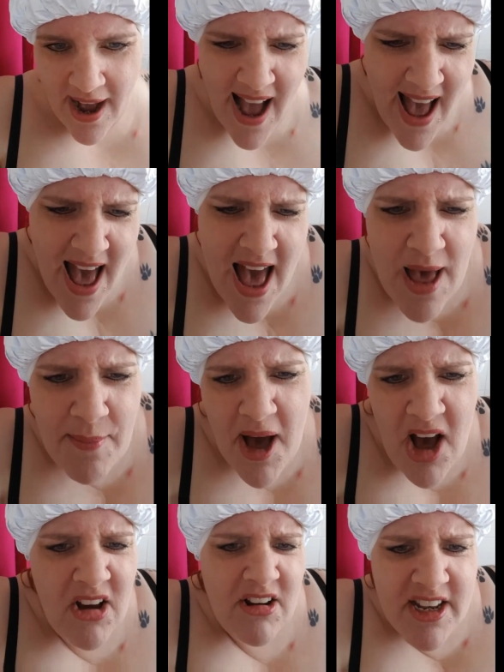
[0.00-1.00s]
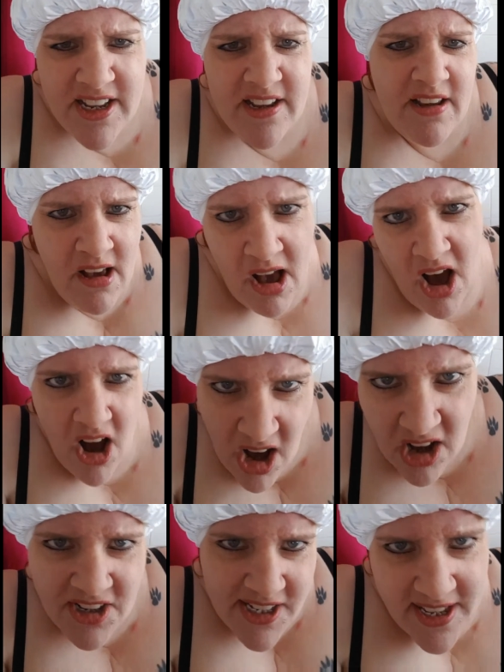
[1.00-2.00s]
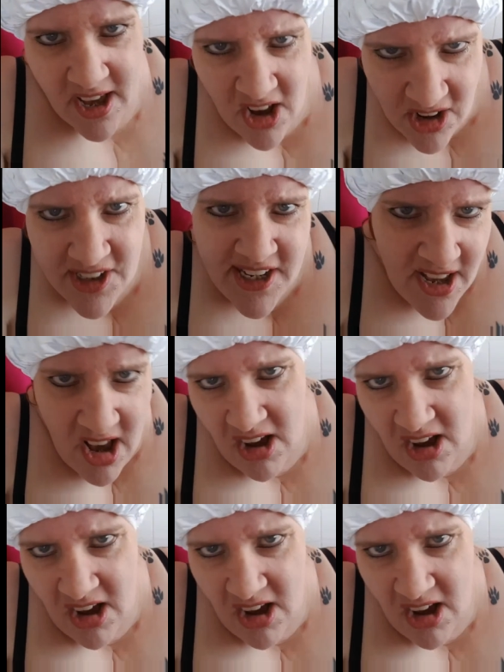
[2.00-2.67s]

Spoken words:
I'm honey, honey, honey,